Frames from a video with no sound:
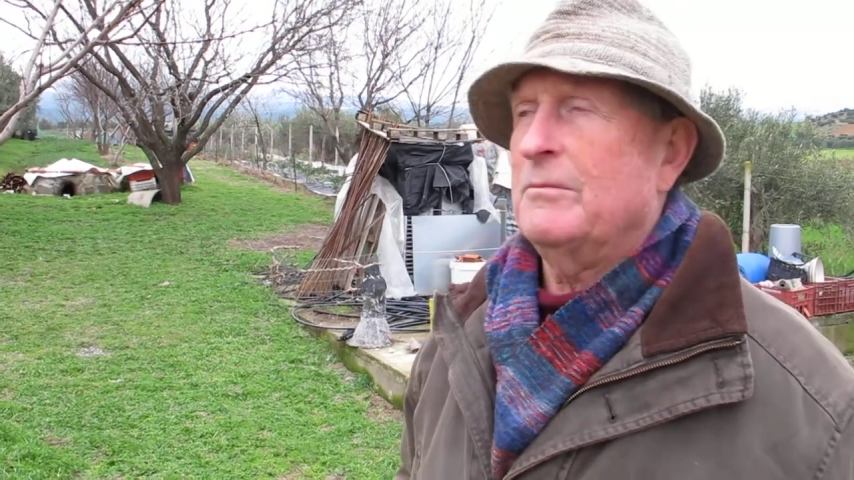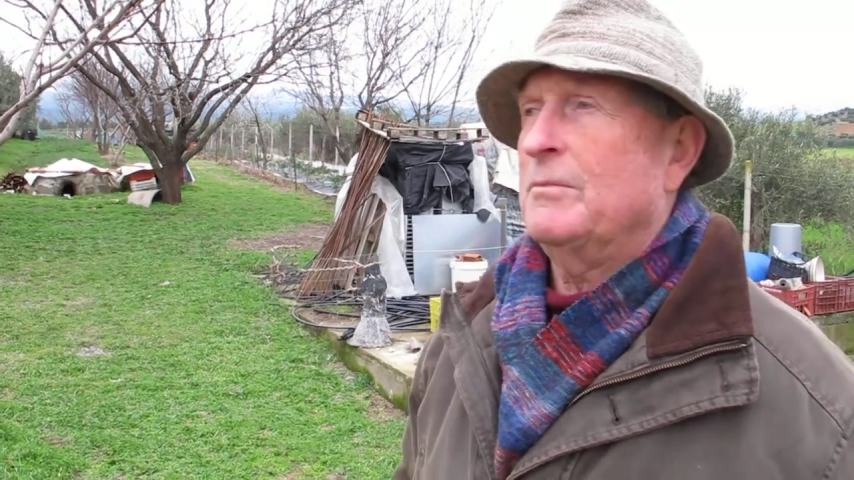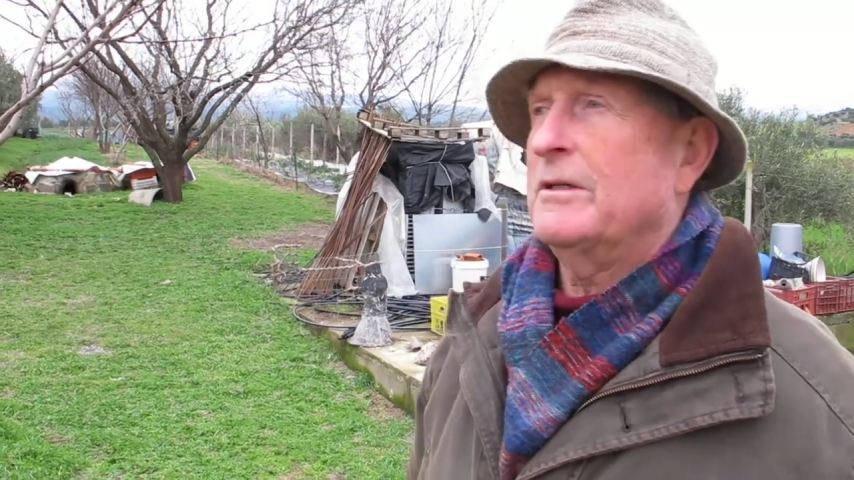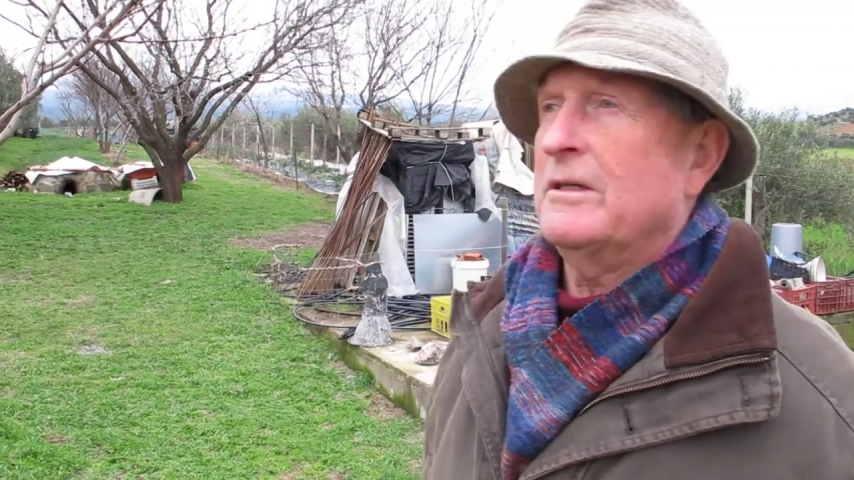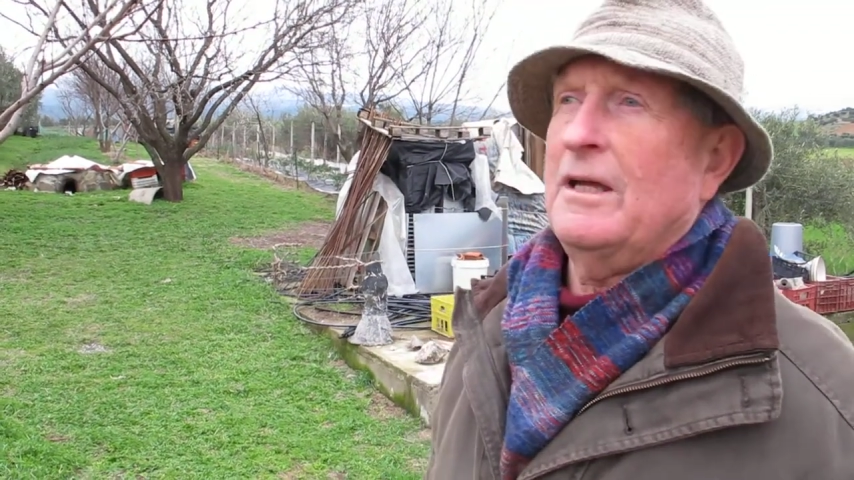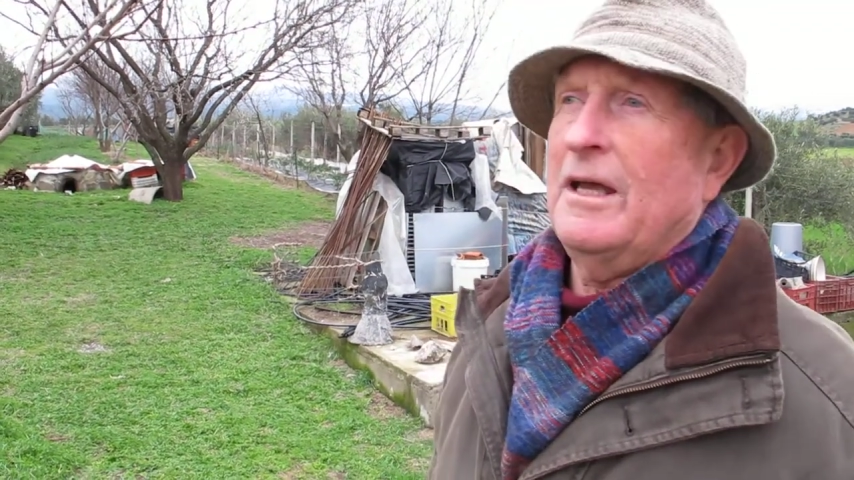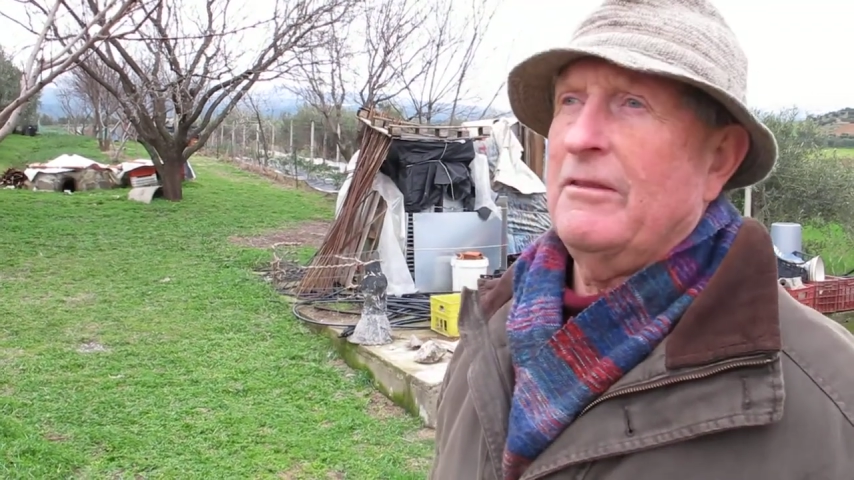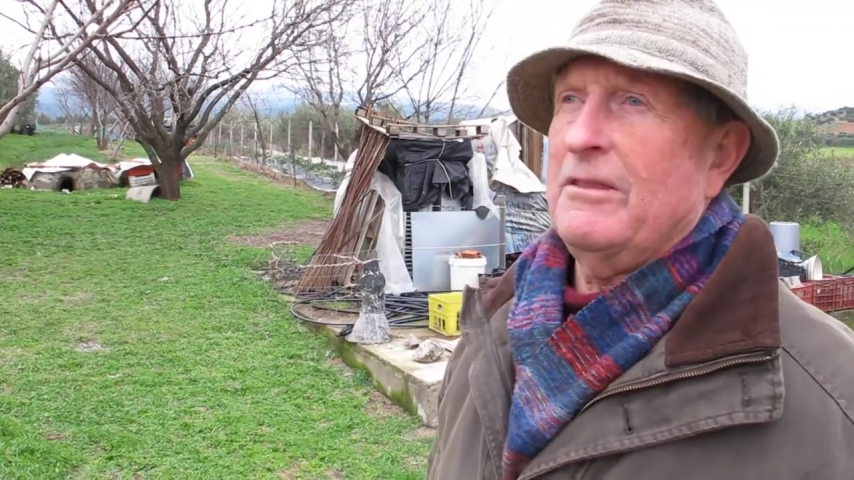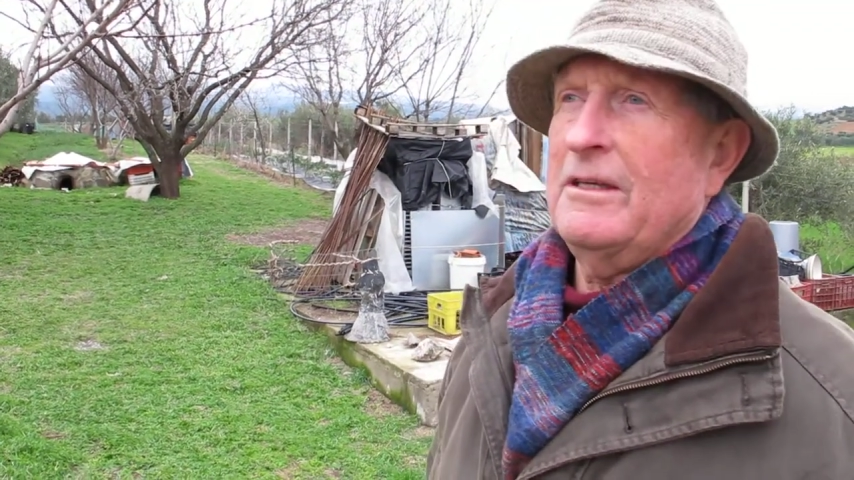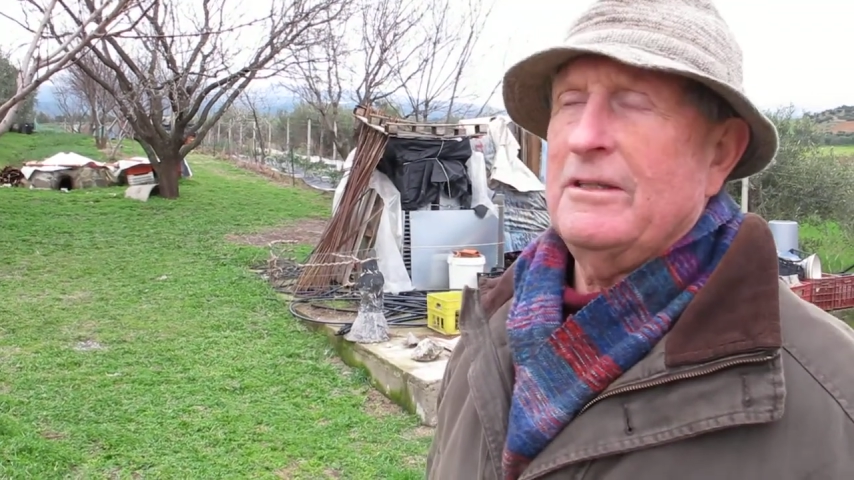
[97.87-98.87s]
but I
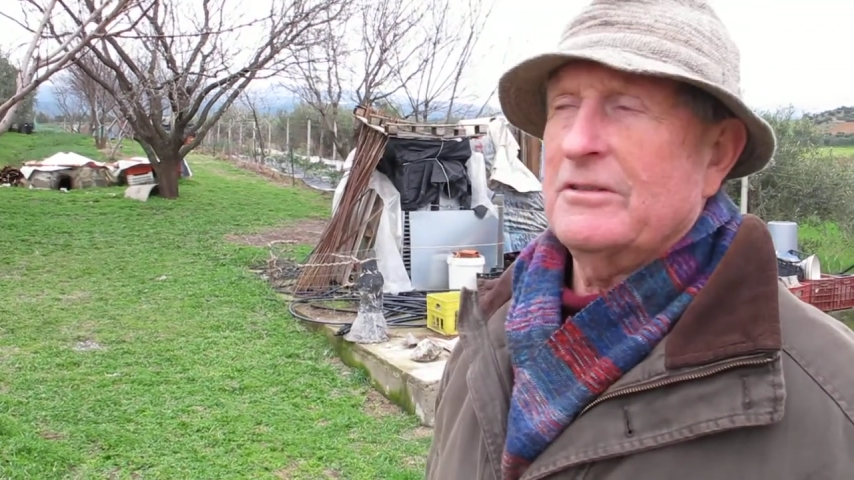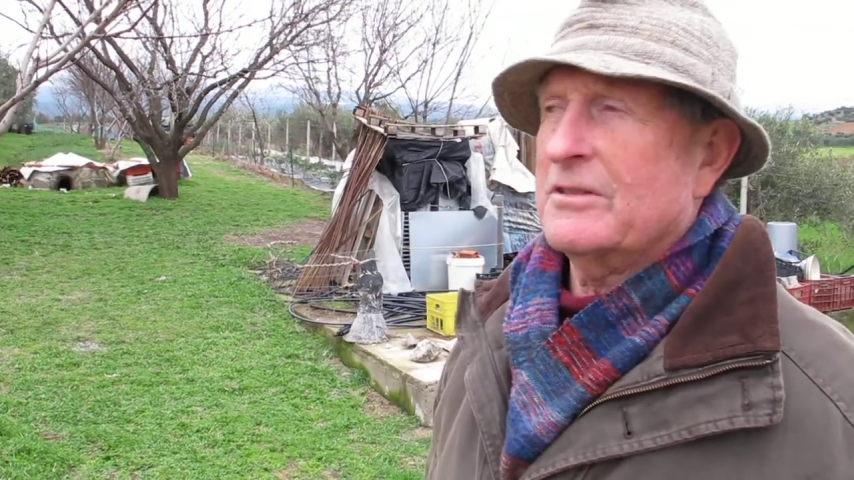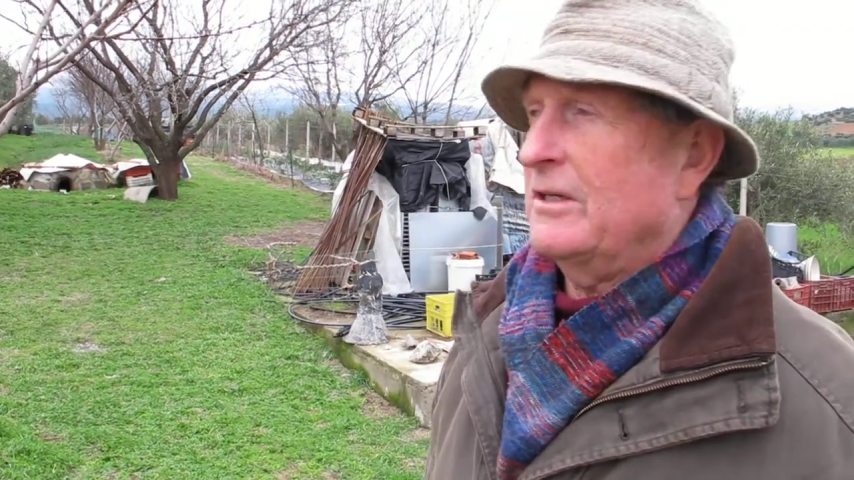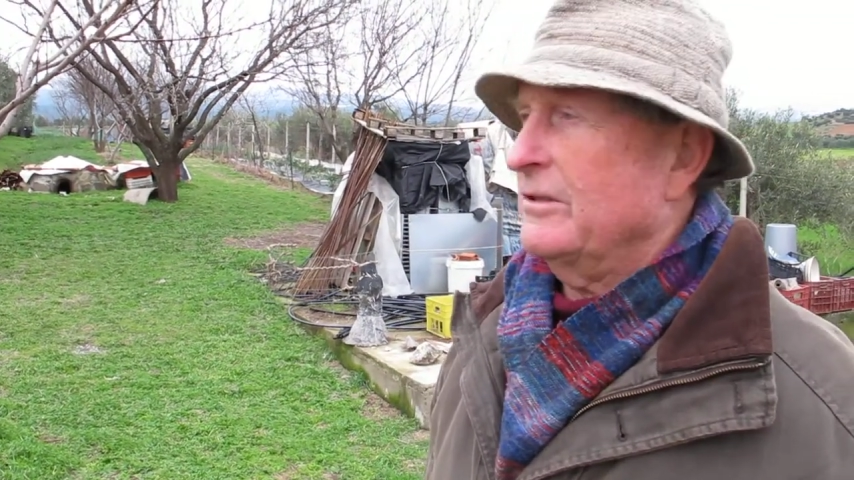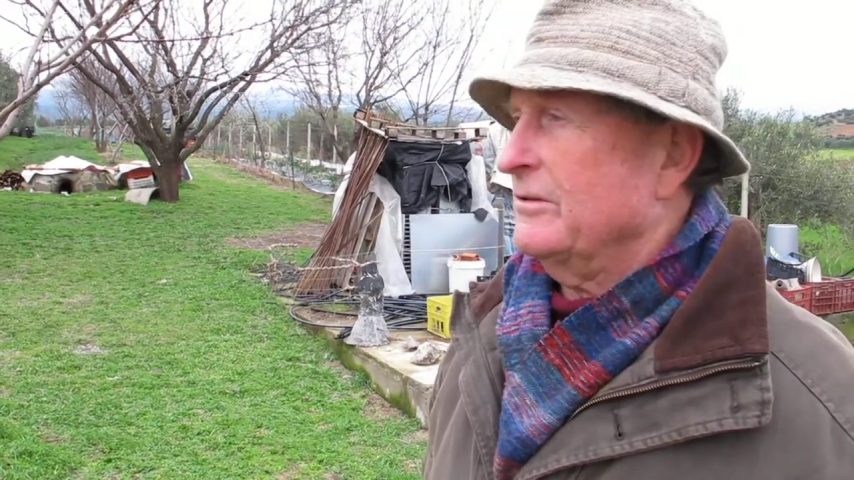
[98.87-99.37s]
think it's going